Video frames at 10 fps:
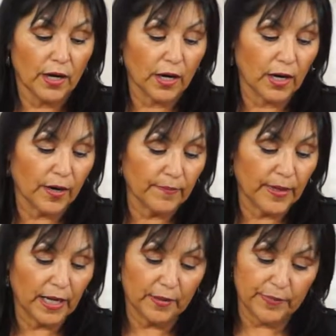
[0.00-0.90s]

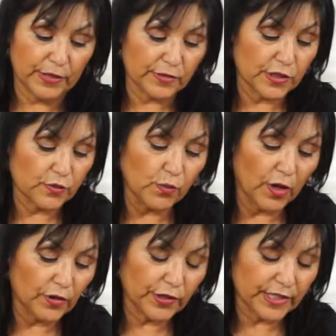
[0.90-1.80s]
jalapenos as
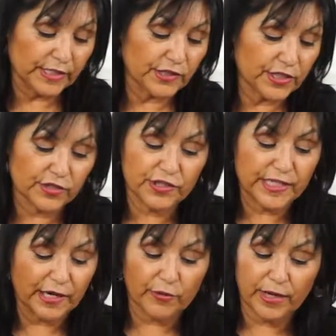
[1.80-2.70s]
well, you can just
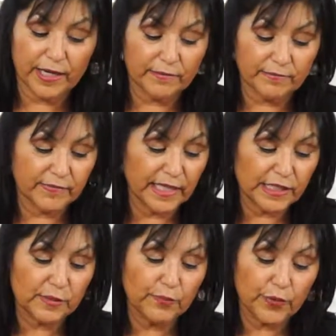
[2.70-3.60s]
decorate it
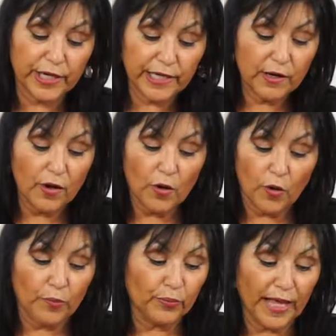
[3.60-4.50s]
nice and pretty,
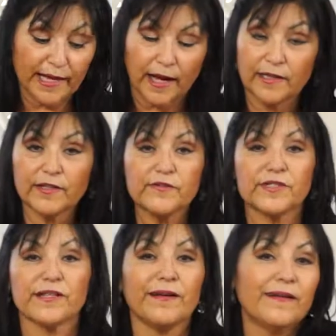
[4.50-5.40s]
or black olives.